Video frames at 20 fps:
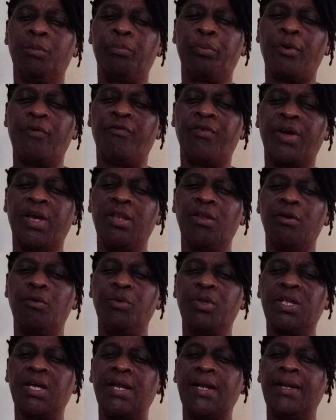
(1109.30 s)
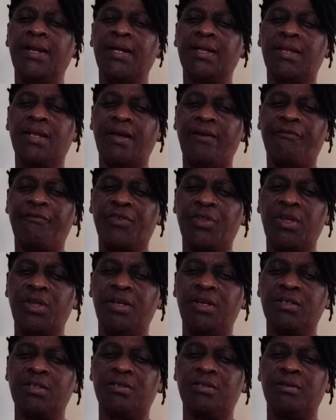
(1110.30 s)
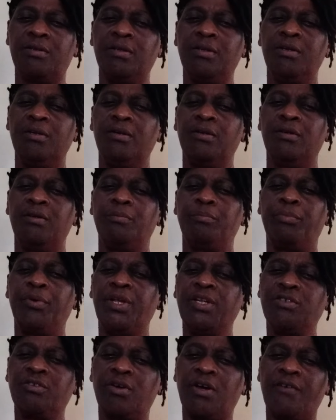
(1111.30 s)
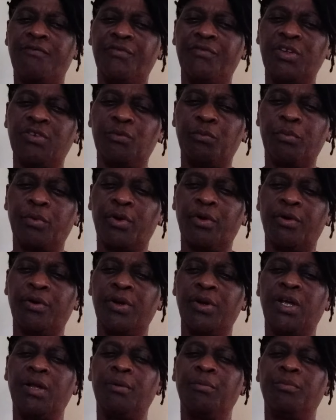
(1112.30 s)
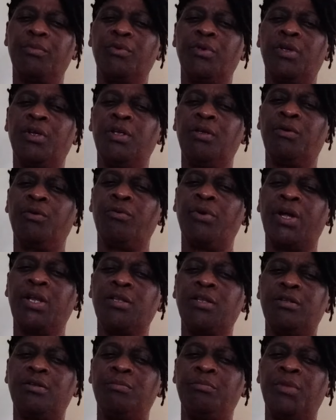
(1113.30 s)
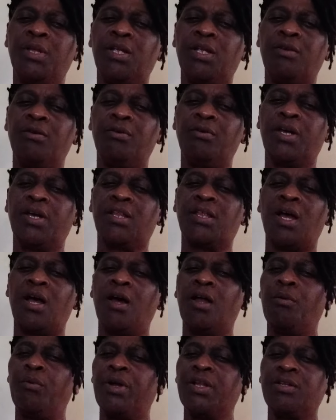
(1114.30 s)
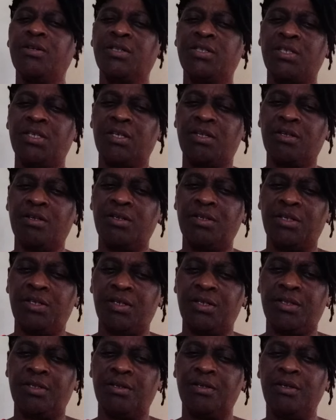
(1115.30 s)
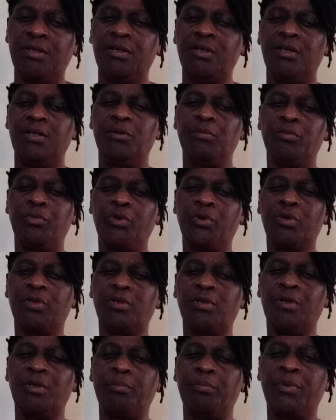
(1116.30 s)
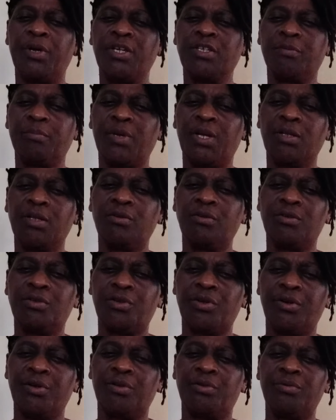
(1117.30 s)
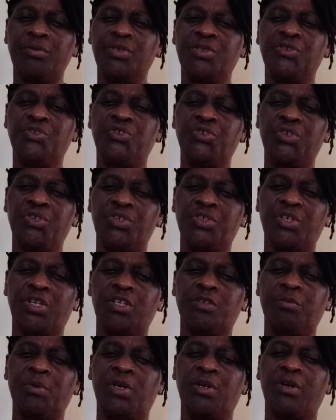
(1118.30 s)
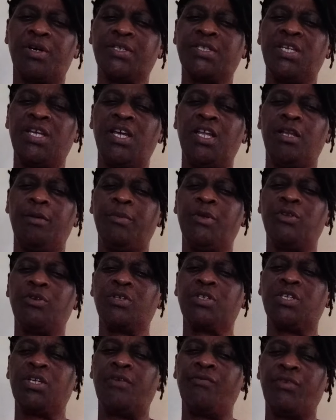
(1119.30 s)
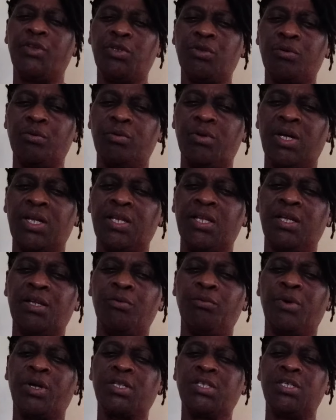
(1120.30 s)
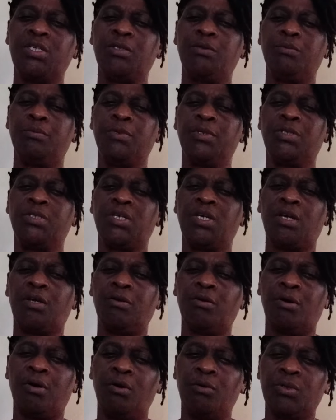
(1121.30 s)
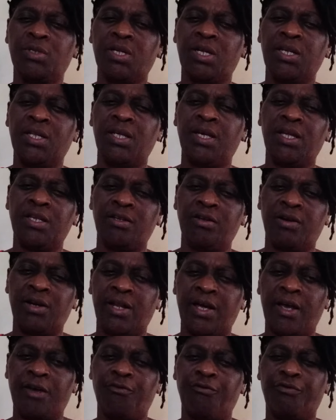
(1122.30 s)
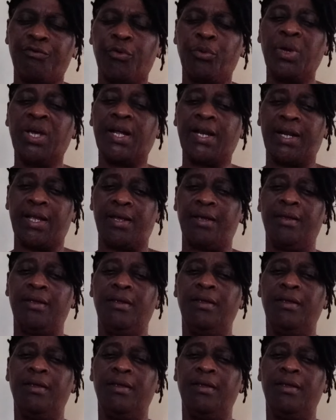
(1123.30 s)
provide you with a lot of things, pleasure of this world, and grant make you get all what you think you need. But the best man to turn to is Jesus because the enemy just give it to you and then what he do, he take you out and he end your life quickly.